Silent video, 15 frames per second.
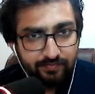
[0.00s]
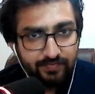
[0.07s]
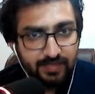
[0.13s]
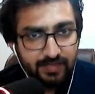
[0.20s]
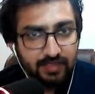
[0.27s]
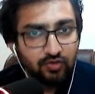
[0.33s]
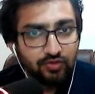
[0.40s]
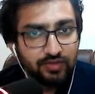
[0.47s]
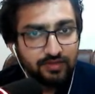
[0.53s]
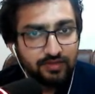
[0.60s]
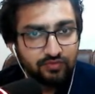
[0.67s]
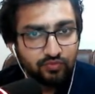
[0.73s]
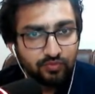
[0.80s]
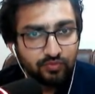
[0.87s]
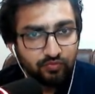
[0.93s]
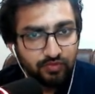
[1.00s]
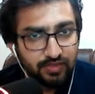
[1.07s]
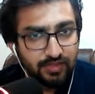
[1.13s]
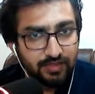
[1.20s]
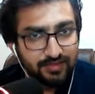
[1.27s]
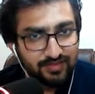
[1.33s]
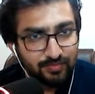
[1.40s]
Think on this
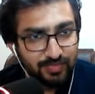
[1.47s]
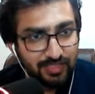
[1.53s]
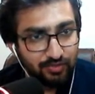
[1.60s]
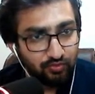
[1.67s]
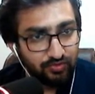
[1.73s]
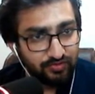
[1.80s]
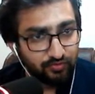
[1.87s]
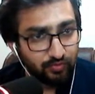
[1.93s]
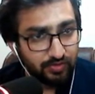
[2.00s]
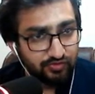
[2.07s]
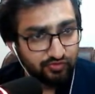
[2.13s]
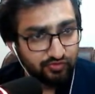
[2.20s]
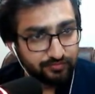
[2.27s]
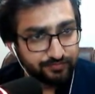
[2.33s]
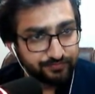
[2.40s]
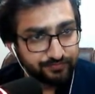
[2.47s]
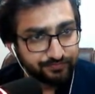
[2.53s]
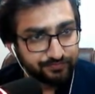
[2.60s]
where I explained you this question.